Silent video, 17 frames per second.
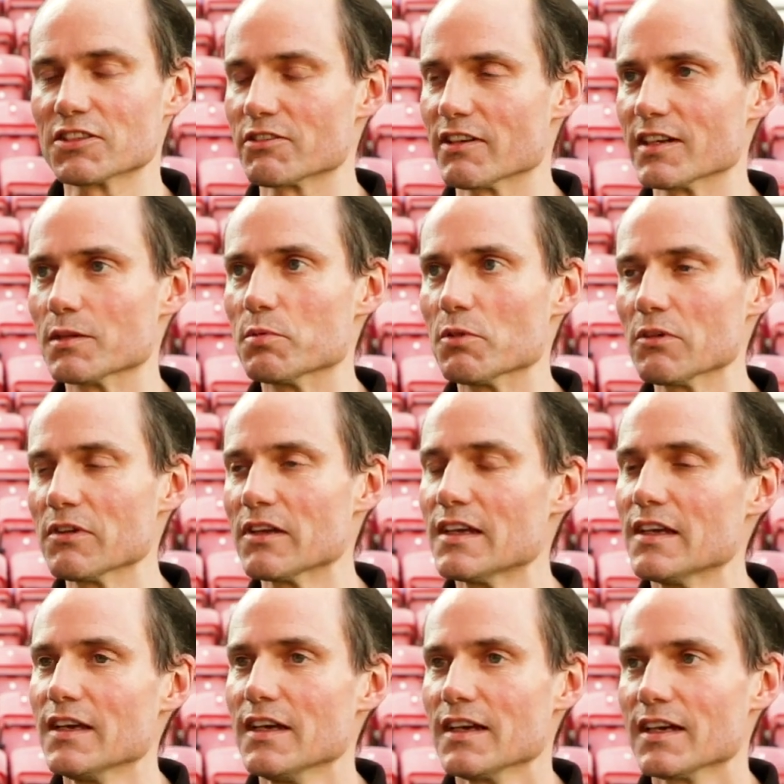are incredible,
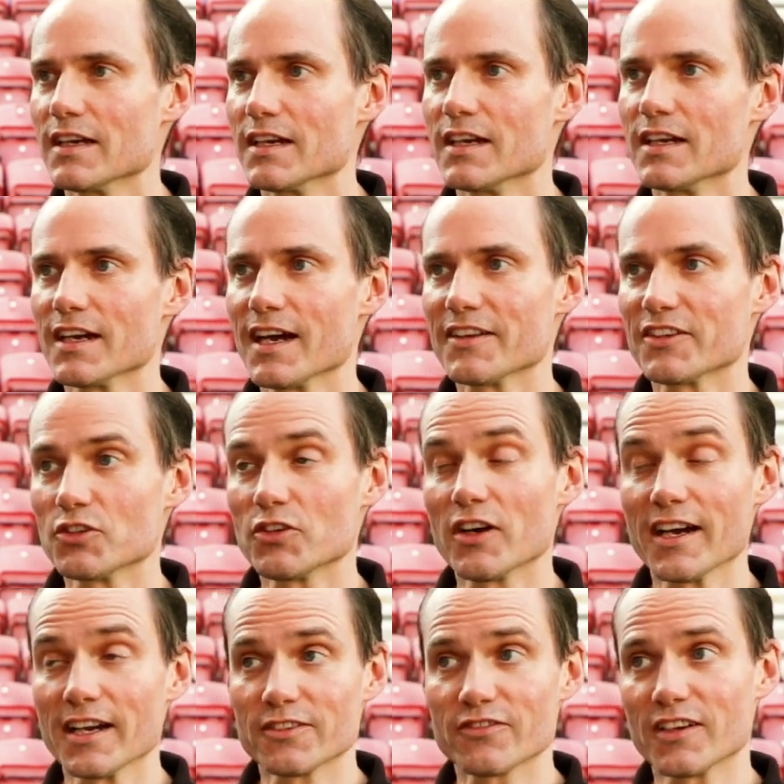uh, and
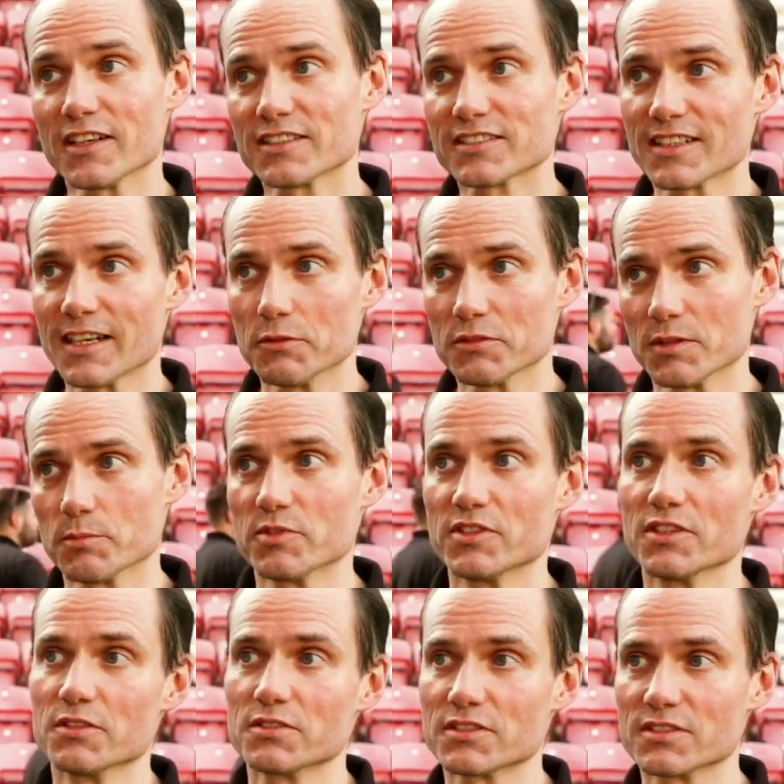the hi fi sound it
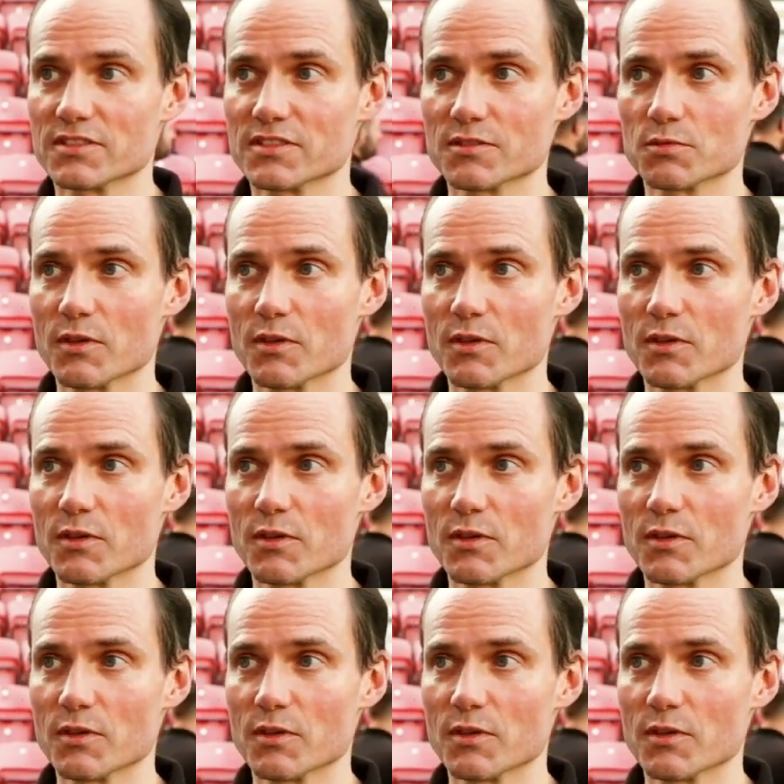produces